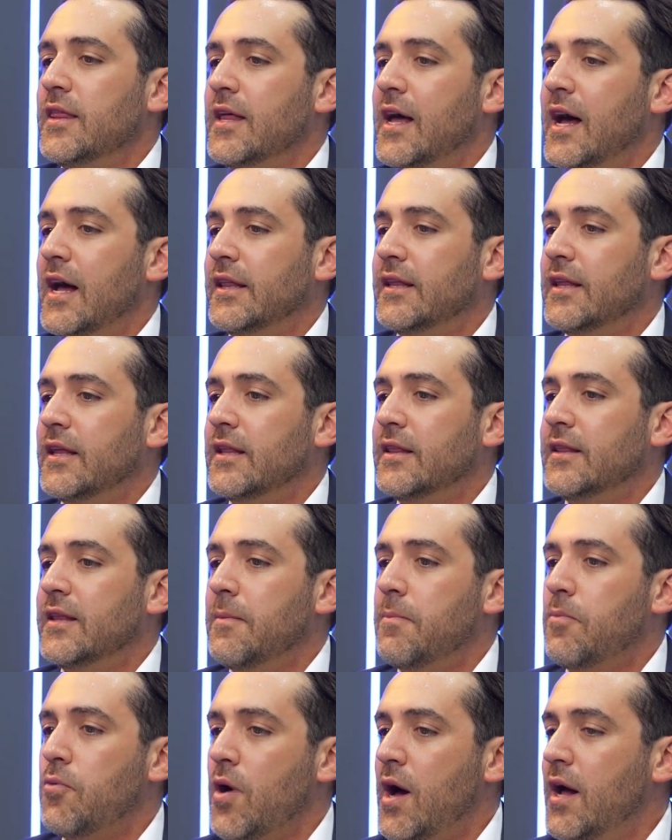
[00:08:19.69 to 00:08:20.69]
that the
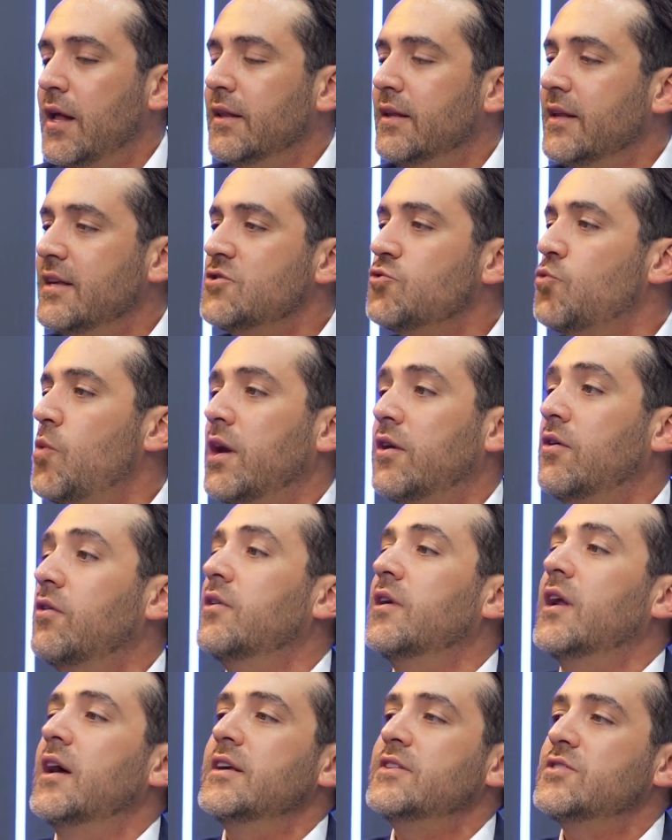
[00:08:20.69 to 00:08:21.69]
brand is
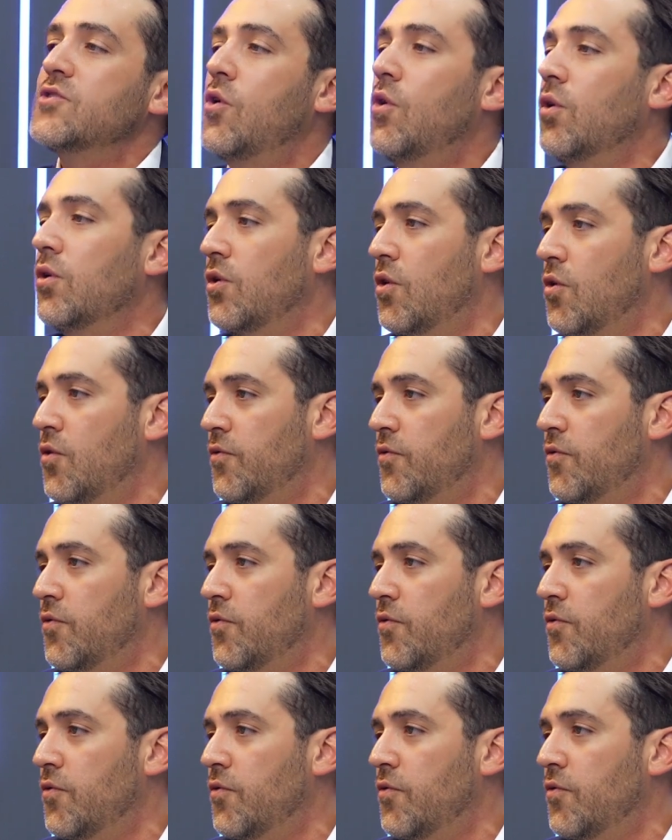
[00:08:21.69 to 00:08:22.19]
recognized all